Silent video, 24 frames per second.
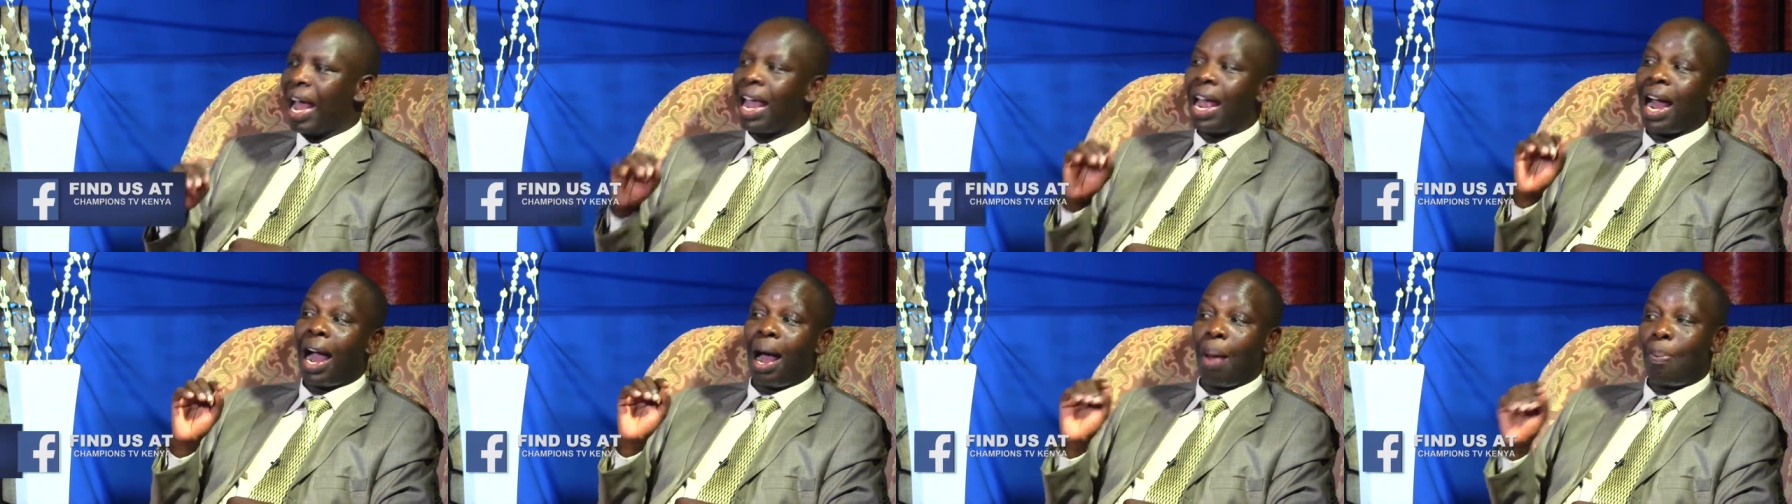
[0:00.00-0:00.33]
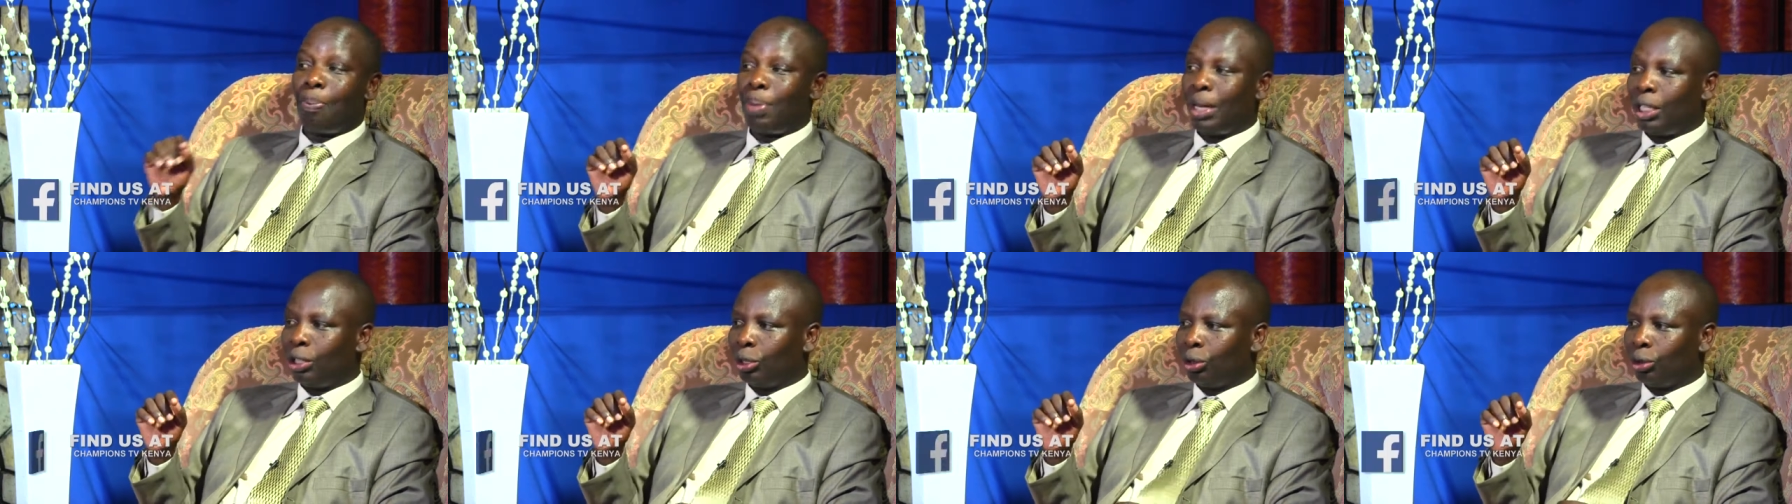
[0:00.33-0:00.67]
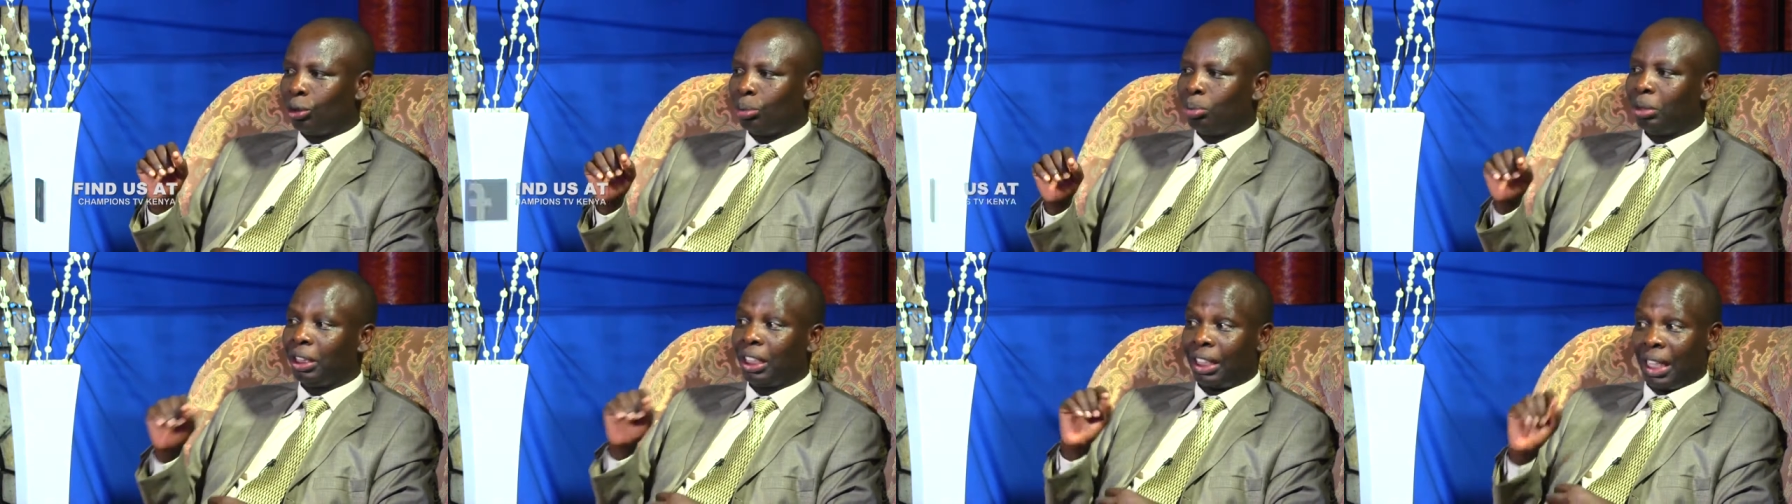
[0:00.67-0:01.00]
I happened
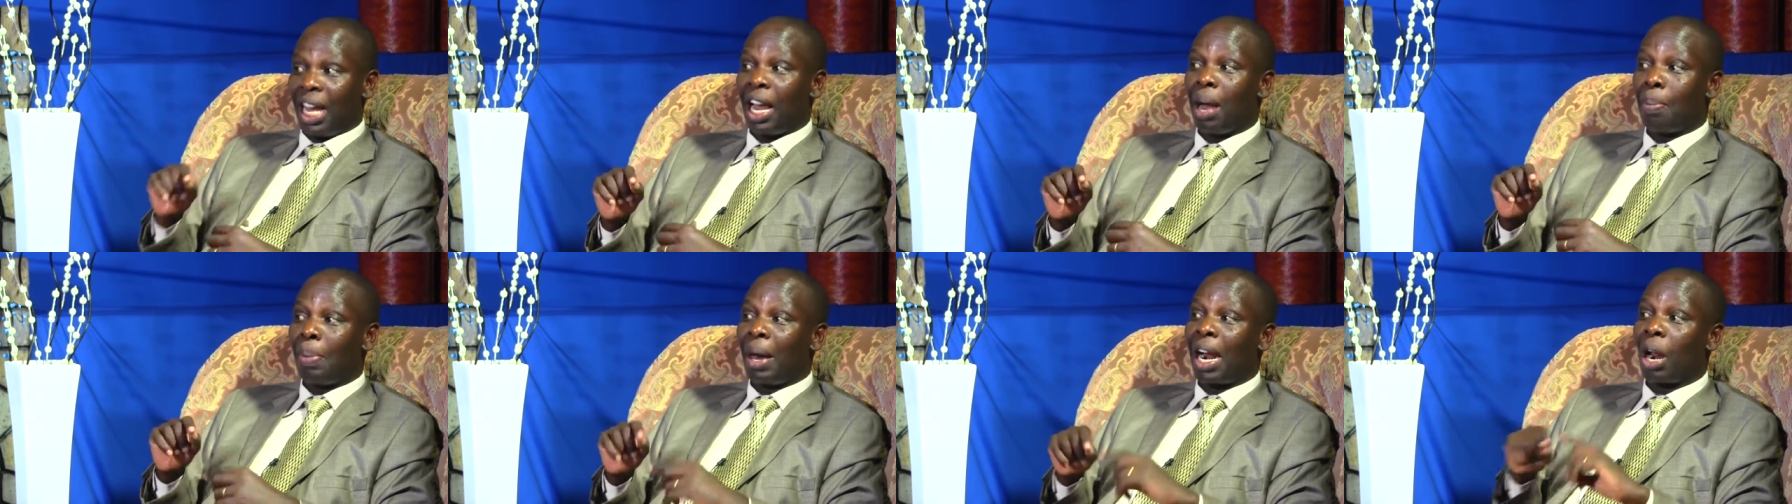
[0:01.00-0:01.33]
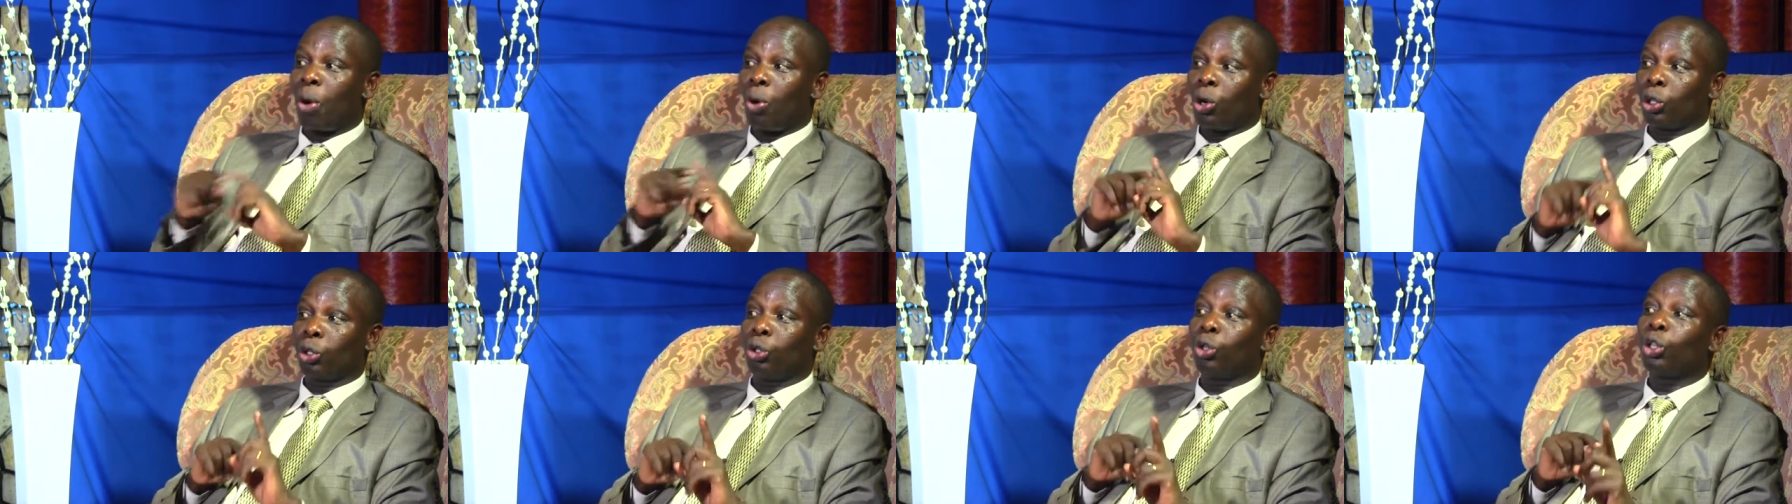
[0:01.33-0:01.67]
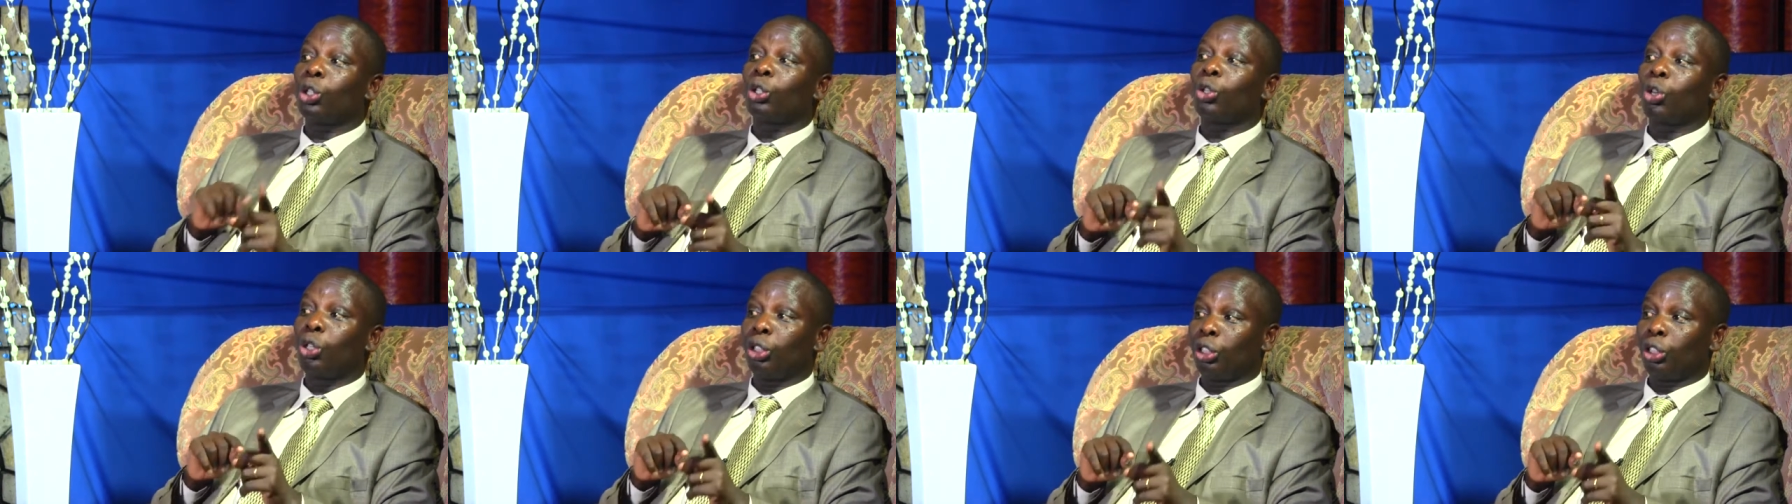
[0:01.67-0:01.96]
to be there, but I was not